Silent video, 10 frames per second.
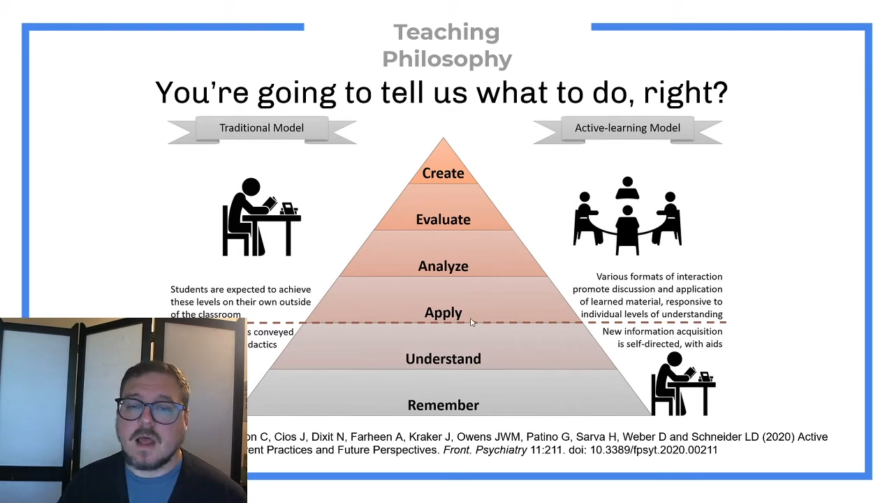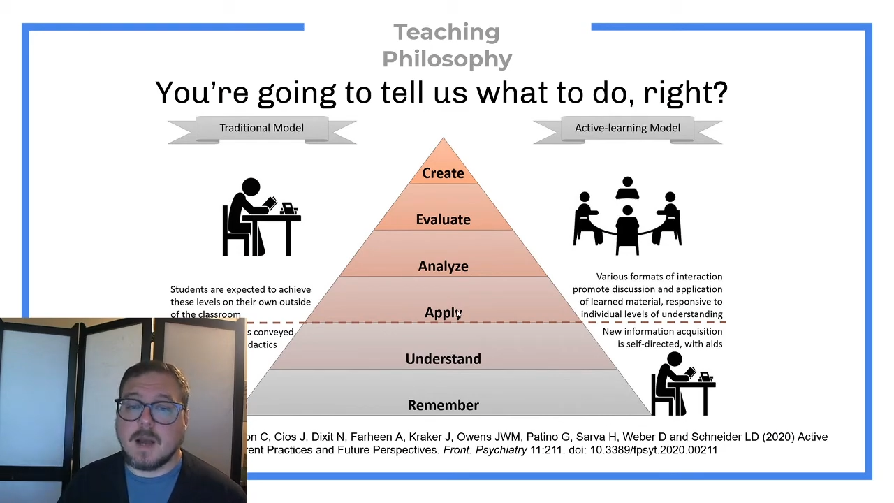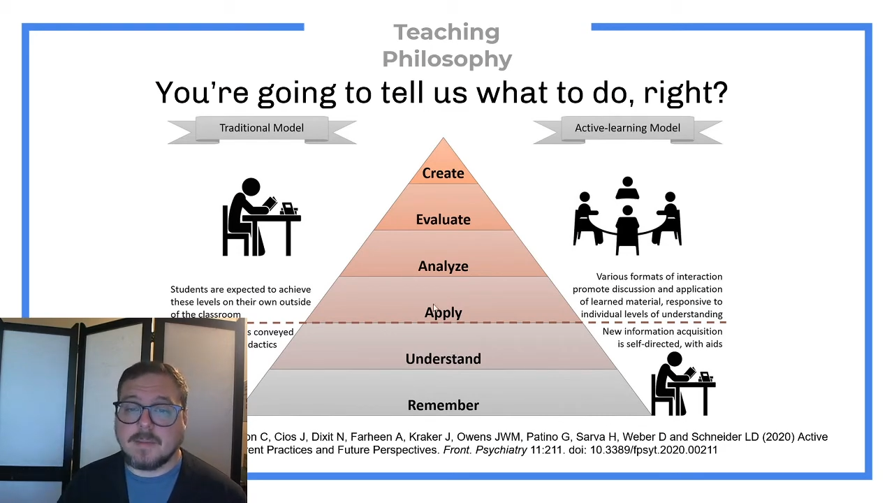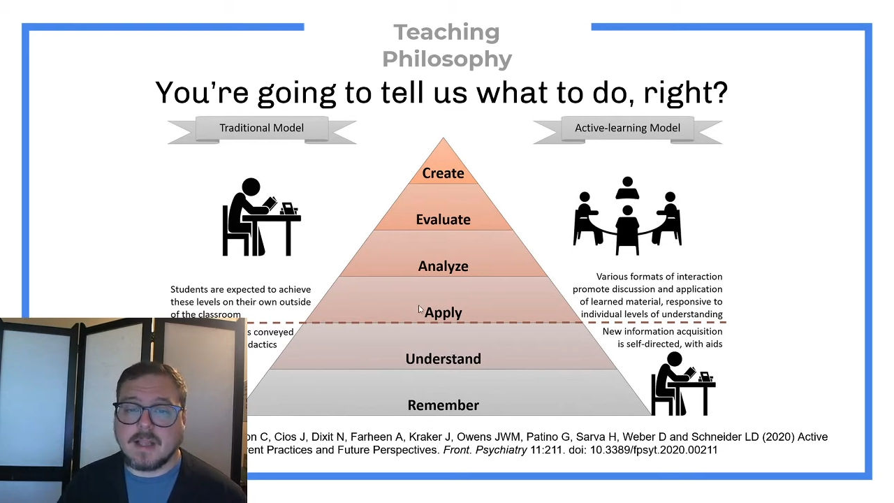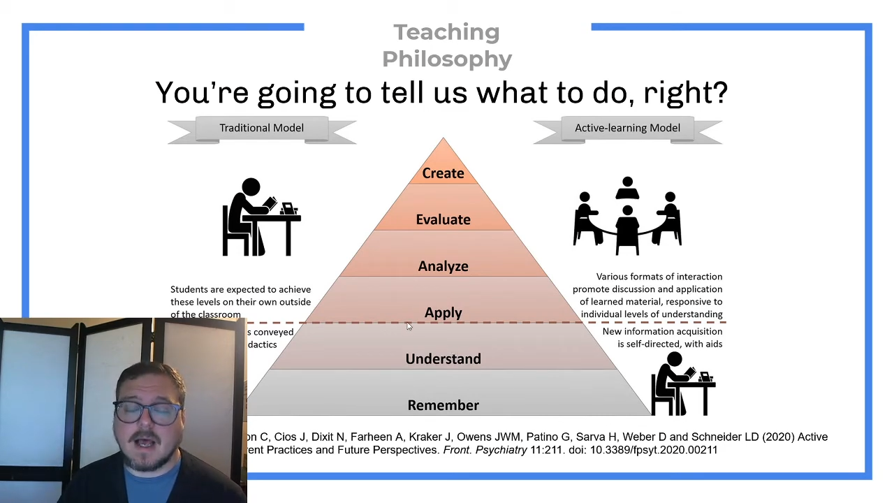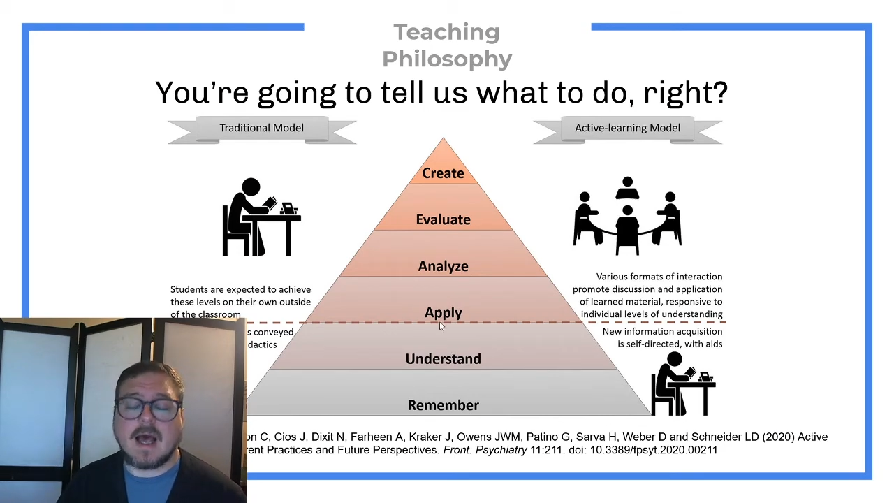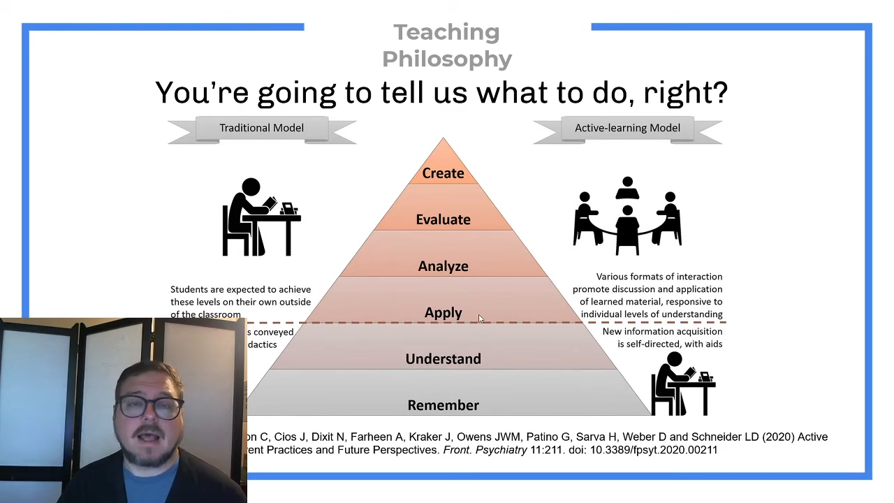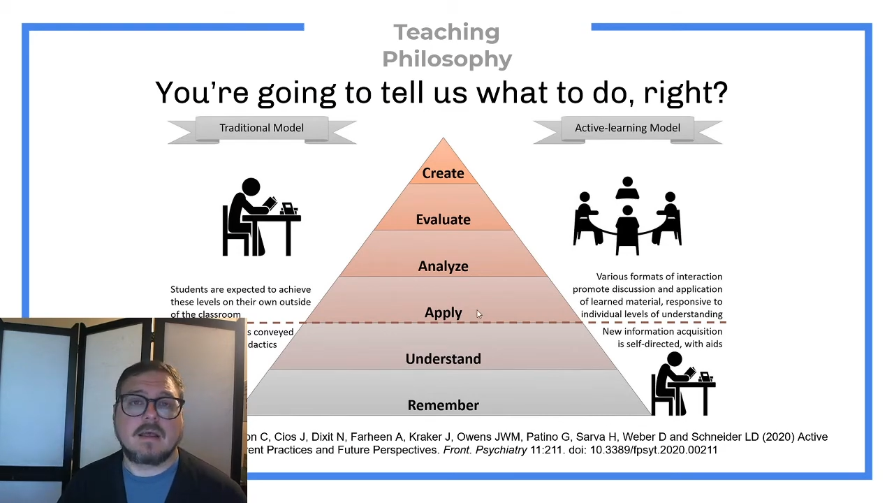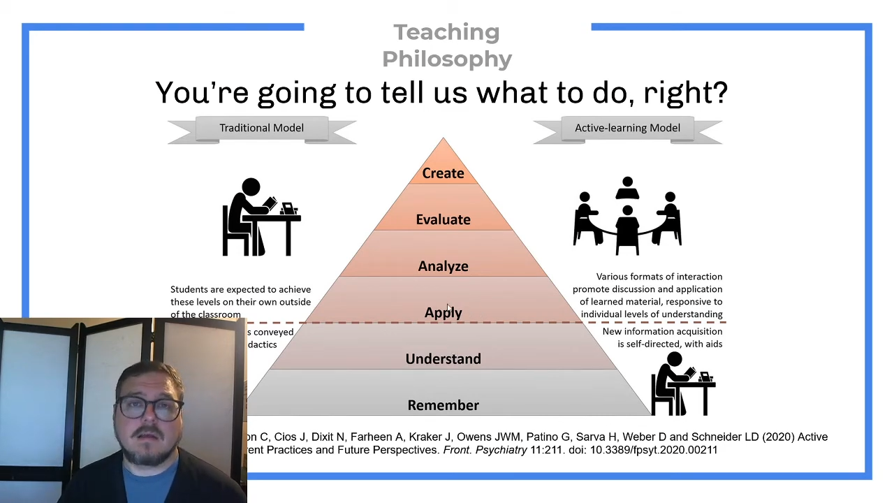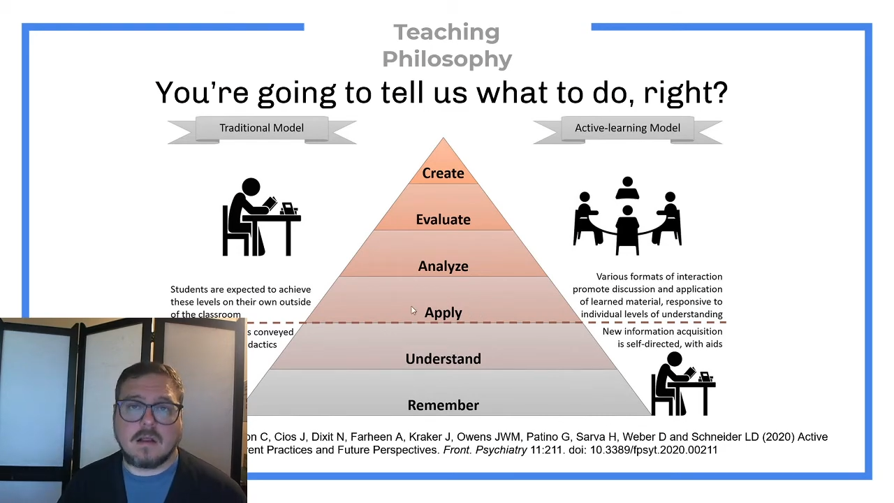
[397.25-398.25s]

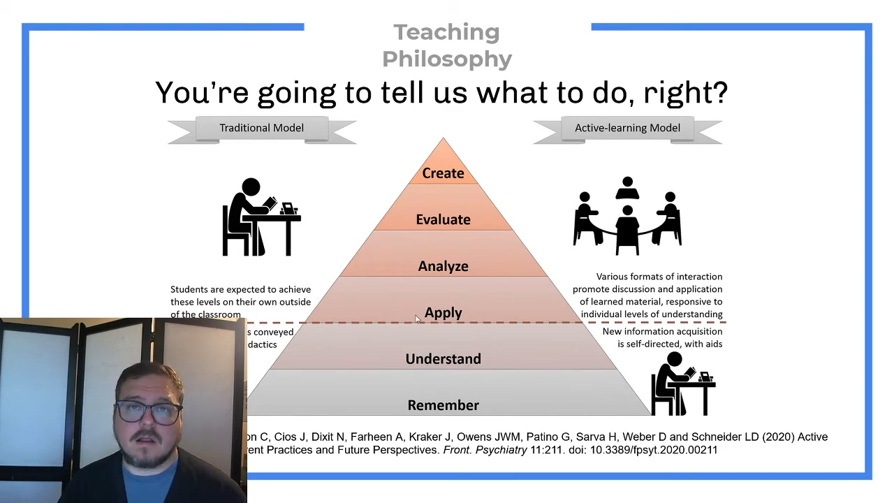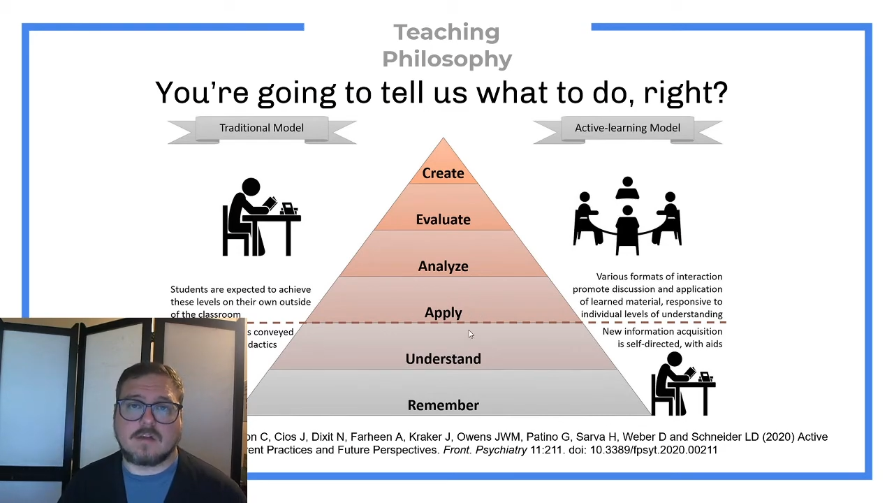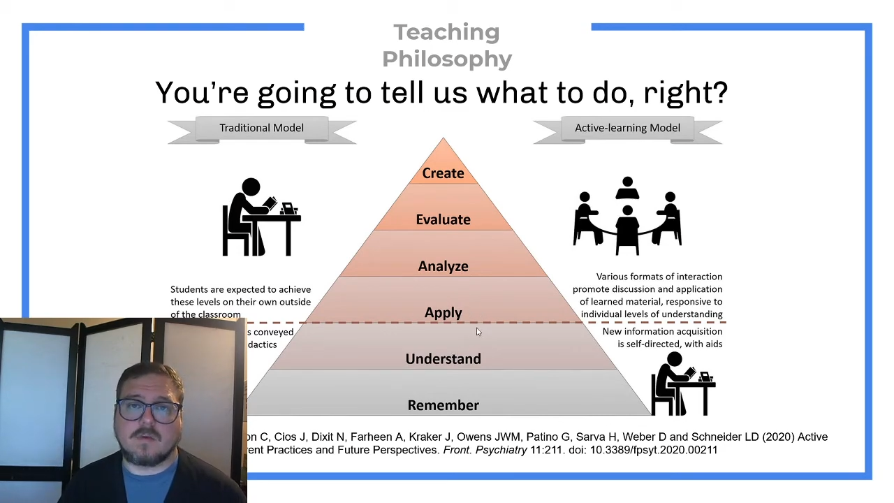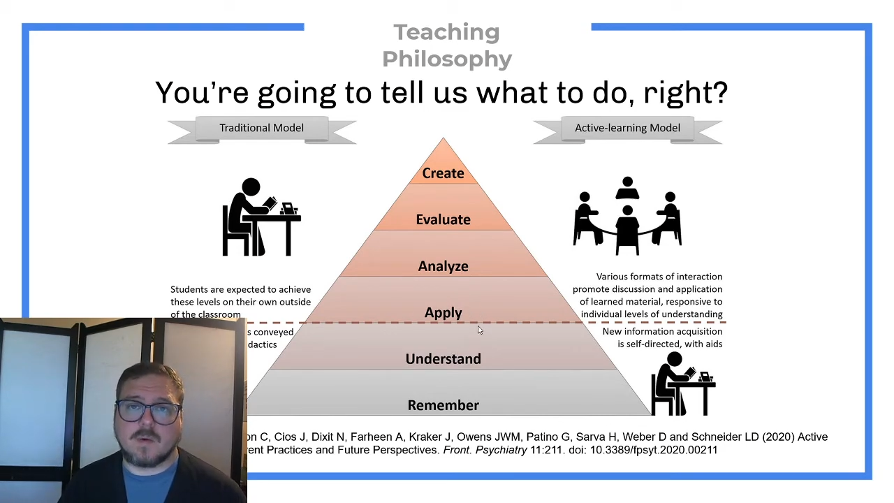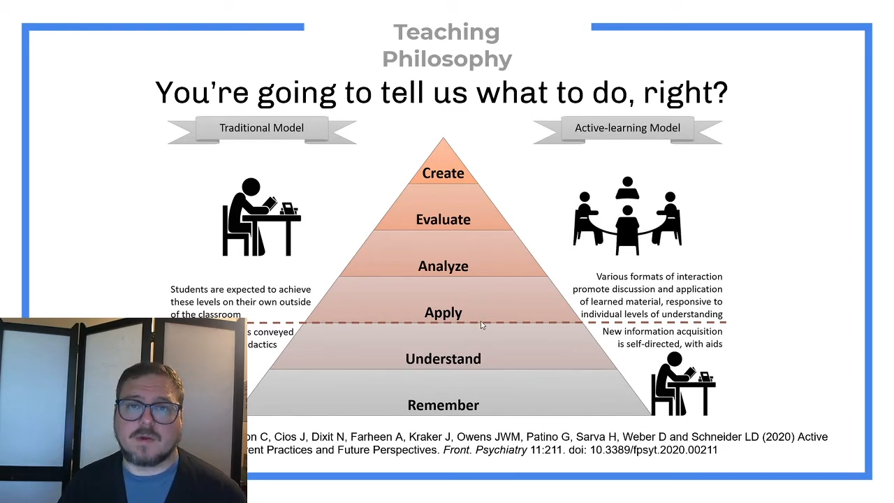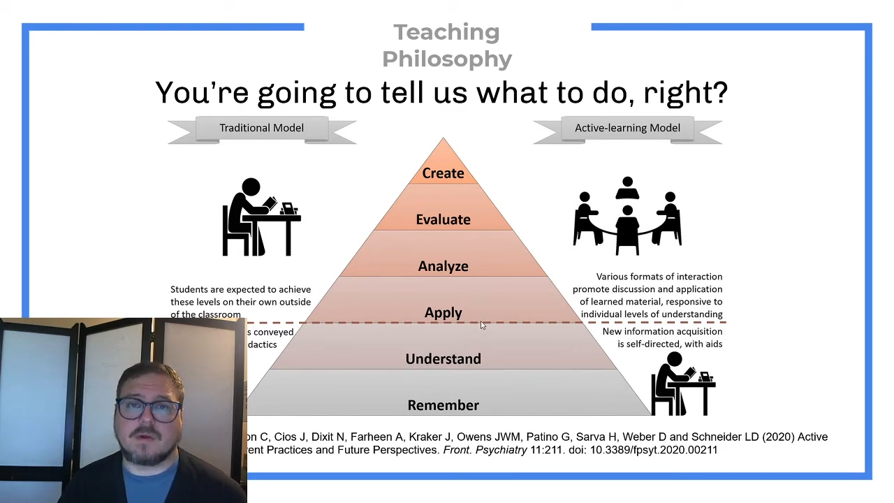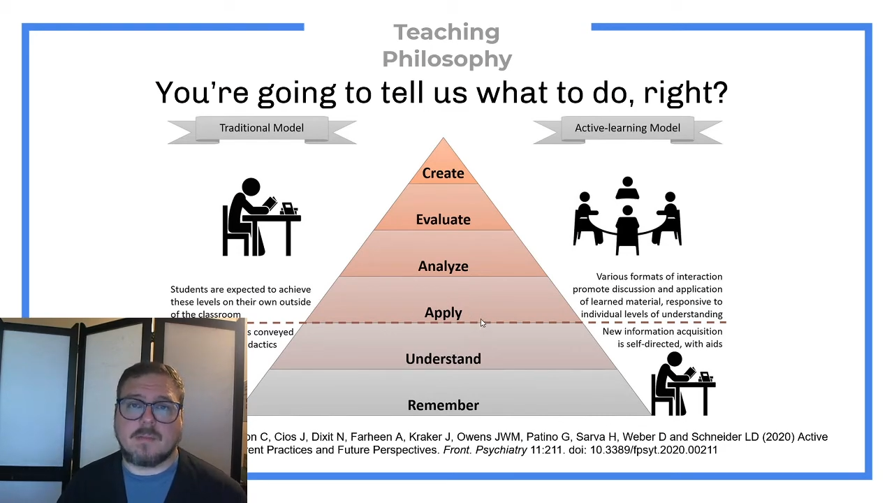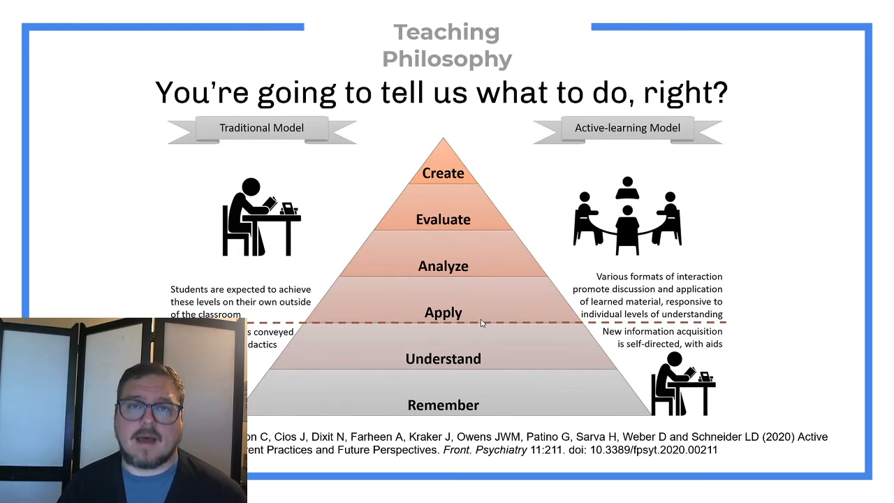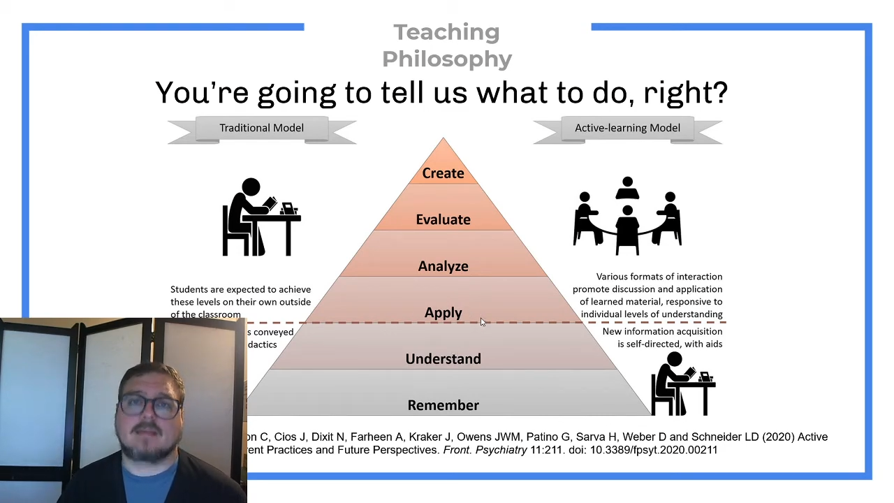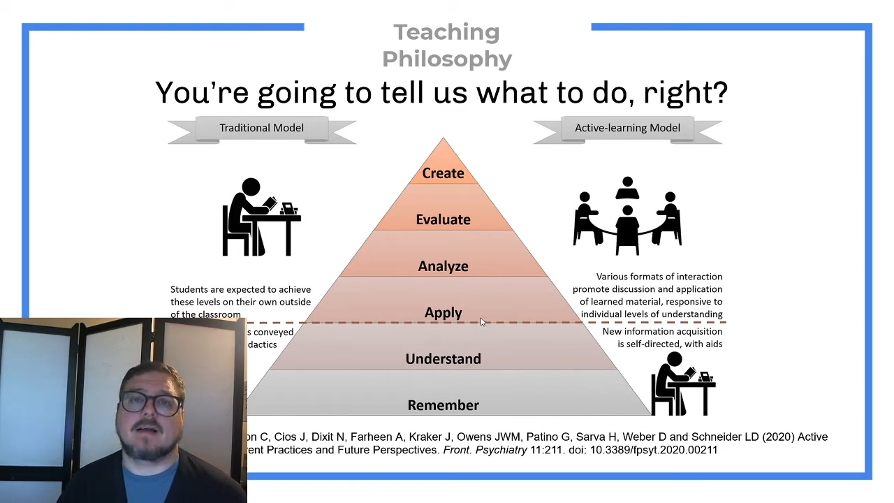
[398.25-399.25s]
Apply, a lot of what we do in a
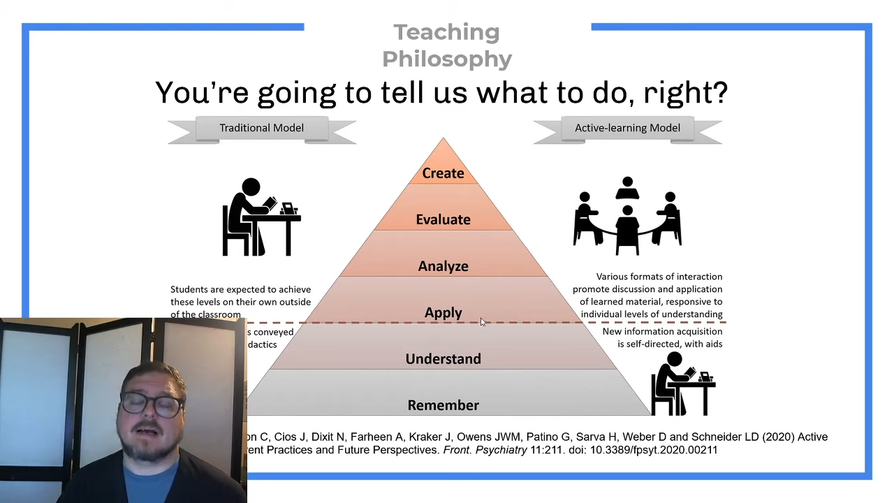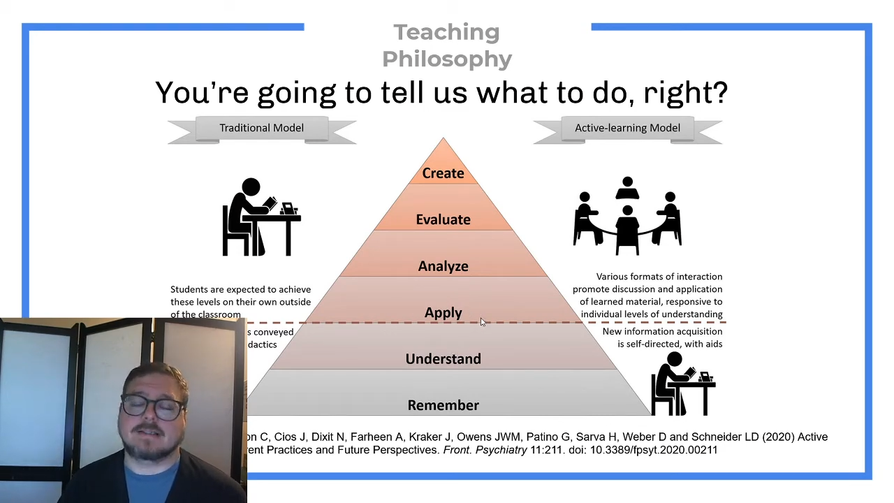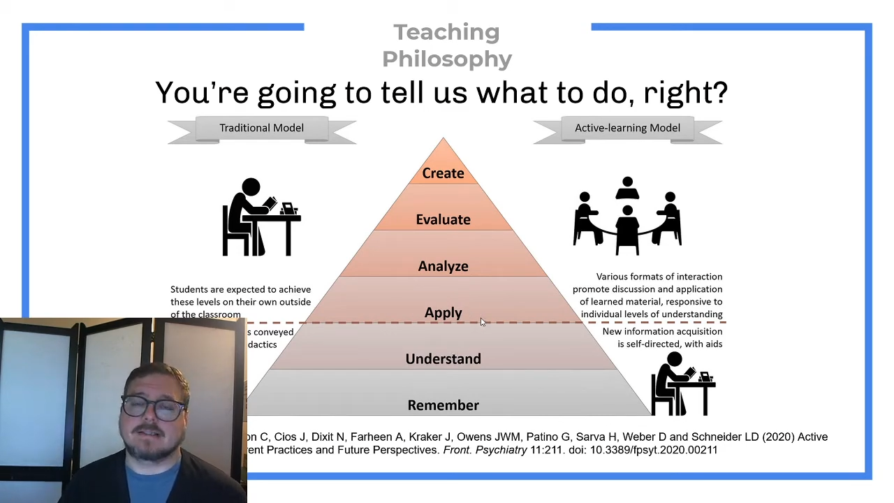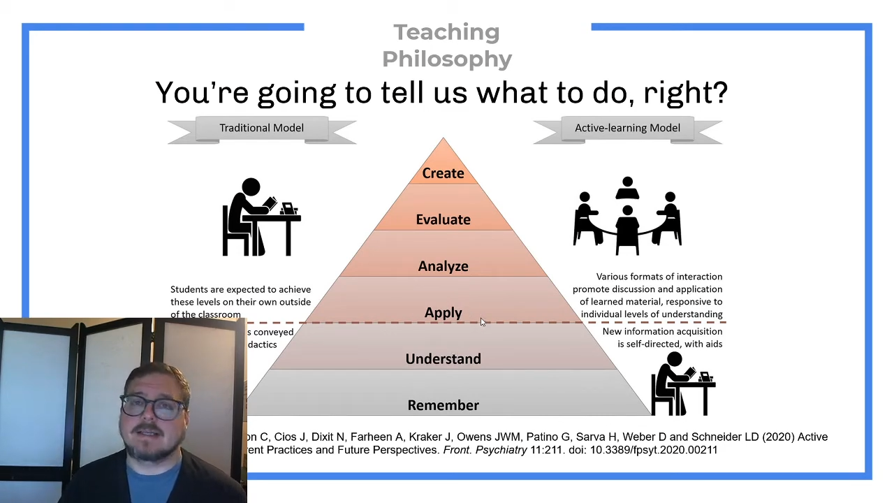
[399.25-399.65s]
math class is